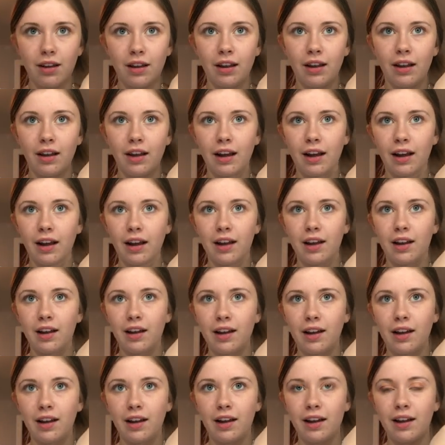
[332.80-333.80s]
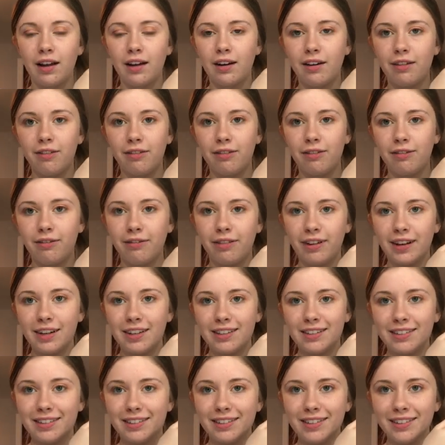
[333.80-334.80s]
Yeah, add a
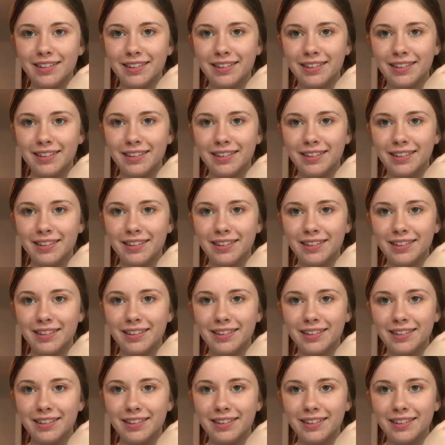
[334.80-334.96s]
fuzz.